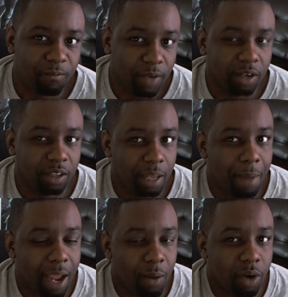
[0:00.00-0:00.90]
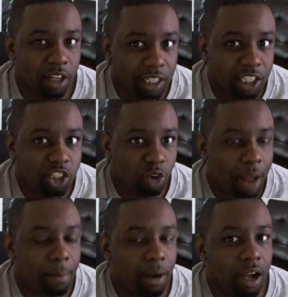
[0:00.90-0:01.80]
figured they might want to at least
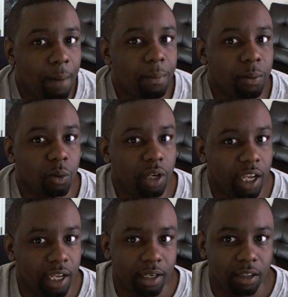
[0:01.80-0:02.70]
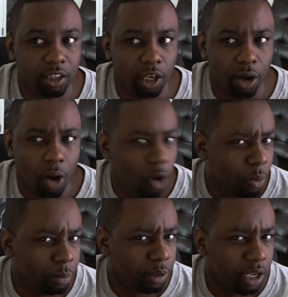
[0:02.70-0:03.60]
drop a couple in their
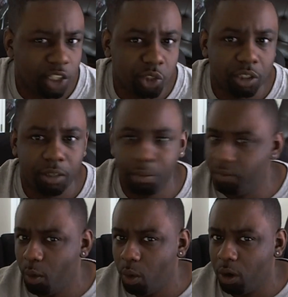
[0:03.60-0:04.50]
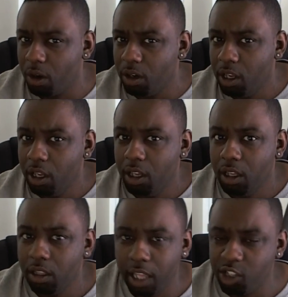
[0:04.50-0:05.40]
home country before
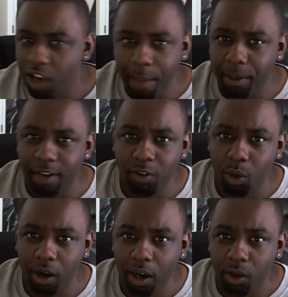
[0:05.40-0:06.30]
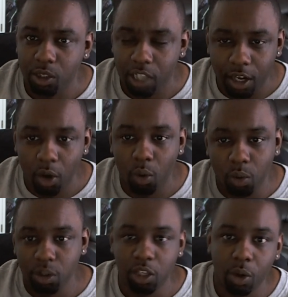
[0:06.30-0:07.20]
they drop it everywhere else. I
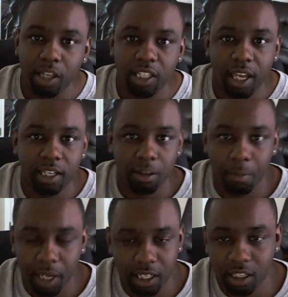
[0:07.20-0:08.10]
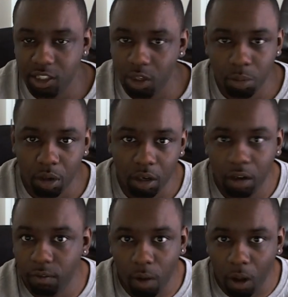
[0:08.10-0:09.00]
know USA is a big consumer
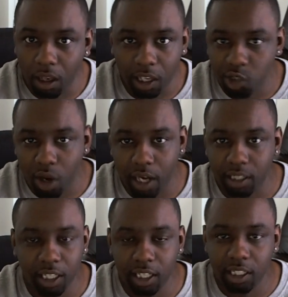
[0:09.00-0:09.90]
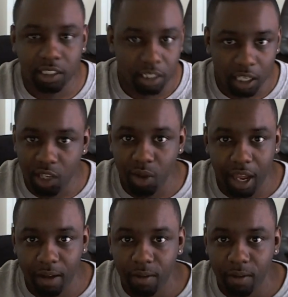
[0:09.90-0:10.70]
of all electronic things, and then you have,